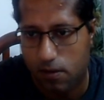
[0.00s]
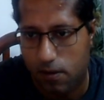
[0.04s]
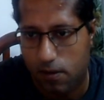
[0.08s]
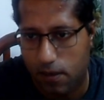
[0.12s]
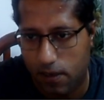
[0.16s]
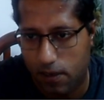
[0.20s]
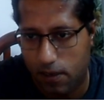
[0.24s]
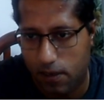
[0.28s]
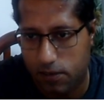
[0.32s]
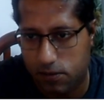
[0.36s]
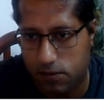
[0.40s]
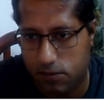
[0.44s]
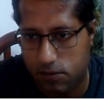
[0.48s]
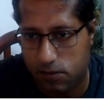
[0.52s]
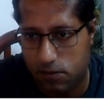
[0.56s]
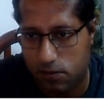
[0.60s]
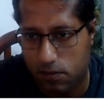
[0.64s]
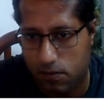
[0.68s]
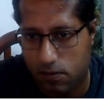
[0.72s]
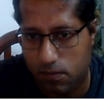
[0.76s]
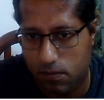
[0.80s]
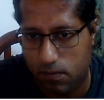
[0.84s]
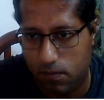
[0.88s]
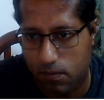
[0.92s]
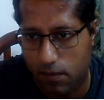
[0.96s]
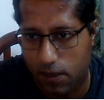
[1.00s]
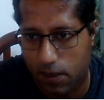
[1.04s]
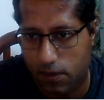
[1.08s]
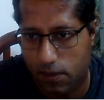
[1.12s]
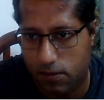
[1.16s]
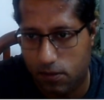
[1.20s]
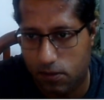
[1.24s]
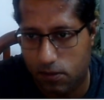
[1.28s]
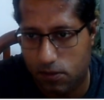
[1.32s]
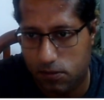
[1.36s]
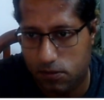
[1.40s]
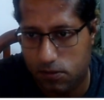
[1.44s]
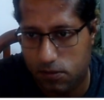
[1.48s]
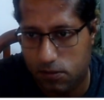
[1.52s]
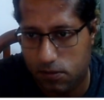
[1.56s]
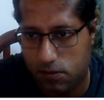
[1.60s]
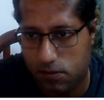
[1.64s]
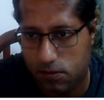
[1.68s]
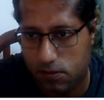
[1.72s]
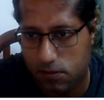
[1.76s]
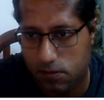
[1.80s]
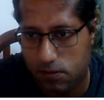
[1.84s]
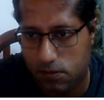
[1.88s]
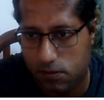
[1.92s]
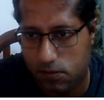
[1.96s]
x minus
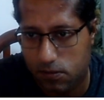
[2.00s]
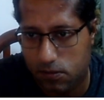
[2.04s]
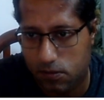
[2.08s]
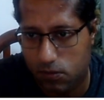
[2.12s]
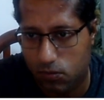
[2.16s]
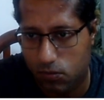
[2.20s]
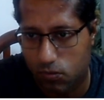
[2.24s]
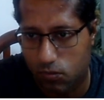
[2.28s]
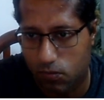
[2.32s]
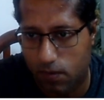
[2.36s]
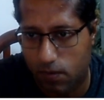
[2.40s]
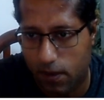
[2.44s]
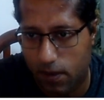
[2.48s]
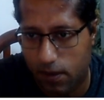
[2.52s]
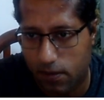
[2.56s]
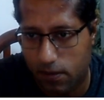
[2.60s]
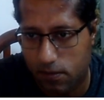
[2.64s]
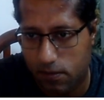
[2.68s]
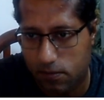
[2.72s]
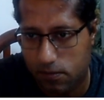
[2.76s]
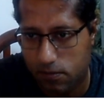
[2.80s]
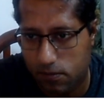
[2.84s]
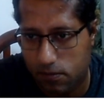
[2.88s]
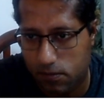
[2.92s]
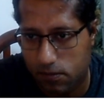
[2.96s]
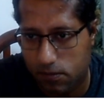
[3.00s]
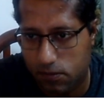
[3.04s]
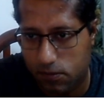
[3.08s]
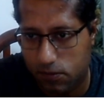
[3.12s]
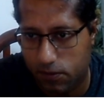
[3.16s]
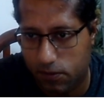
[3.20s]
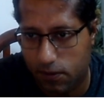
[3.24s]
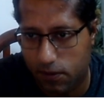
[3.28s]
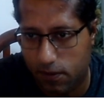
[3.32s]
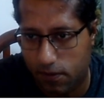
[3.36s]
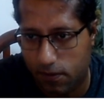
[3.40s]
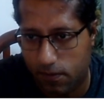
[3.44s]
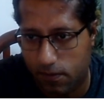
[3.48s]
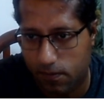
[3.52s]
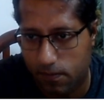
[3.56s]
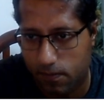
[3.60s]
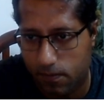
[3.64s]
2/3.